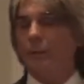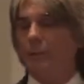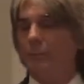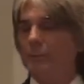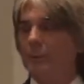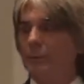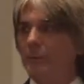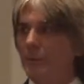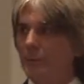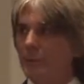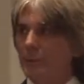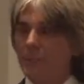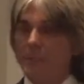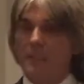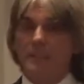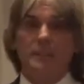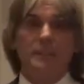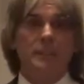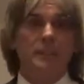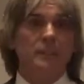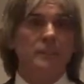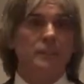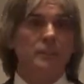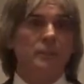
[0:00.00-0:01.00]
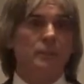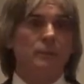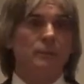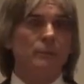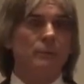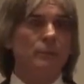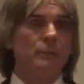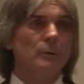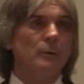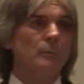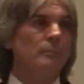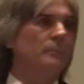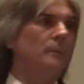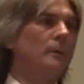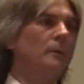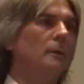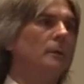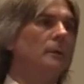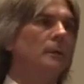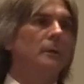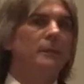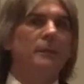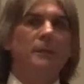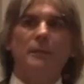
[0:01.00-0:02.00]
your community is going to say, screw
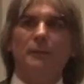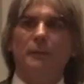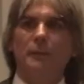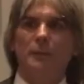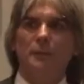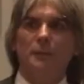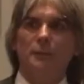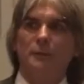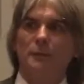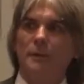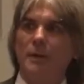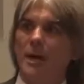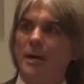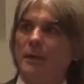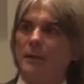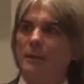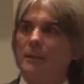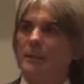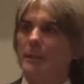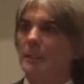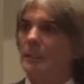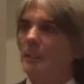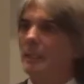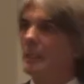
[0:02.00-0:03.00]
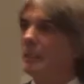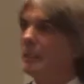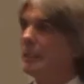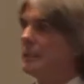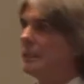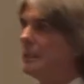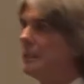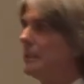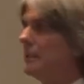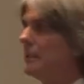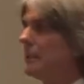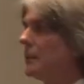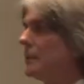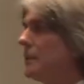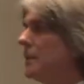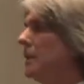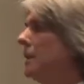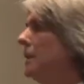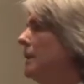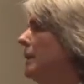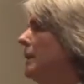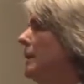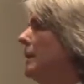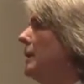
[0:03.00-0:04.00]
them. You're not going to see any
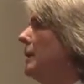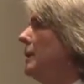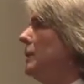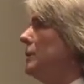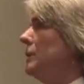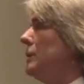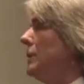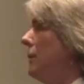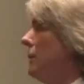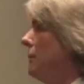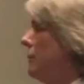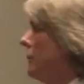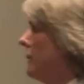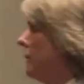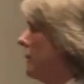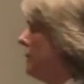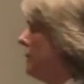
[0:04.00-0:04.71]
deals. Don't